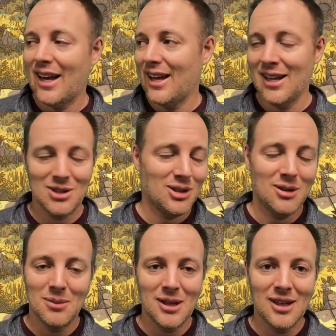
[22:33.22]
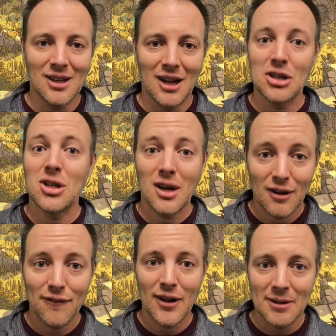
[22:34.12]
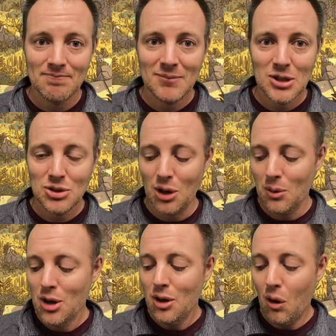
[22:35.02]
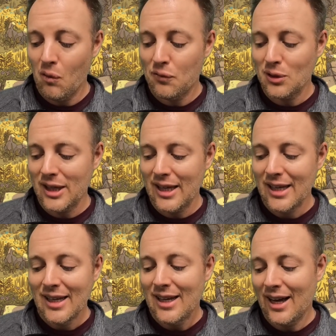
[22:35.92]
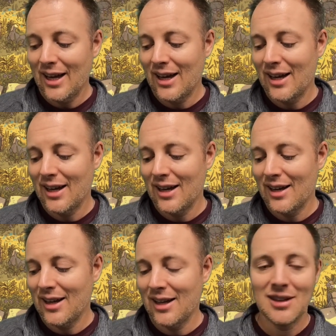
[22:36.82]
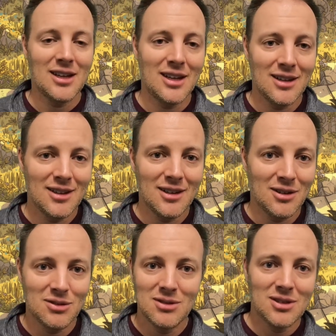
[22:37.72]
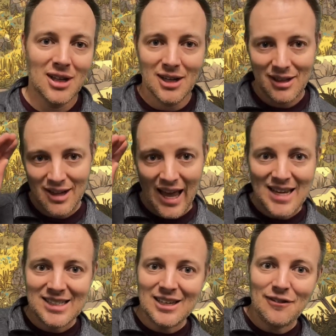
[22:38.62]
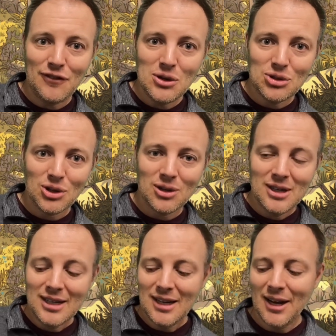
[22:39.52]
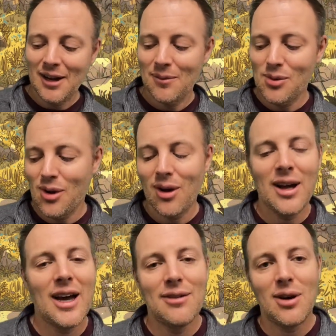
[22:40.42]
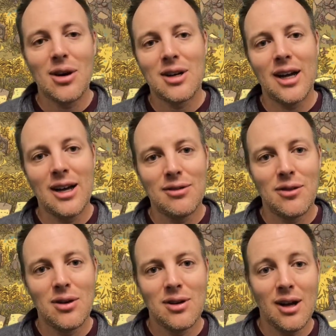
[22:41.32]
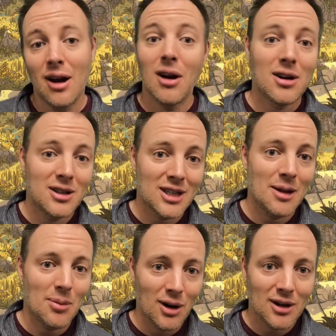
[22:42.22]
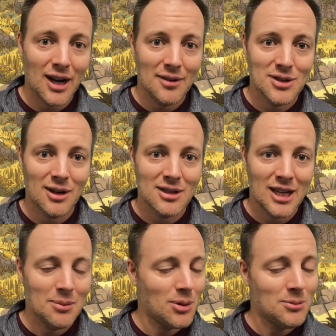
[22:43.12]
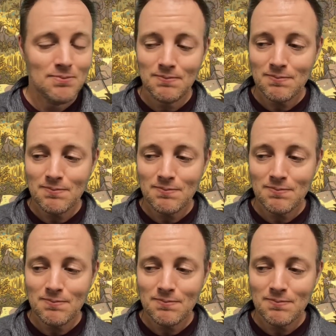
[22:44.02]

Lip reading: it's going to be a ton of fun. So hopefully in the hazy future, we'll all have archetype archives on our table,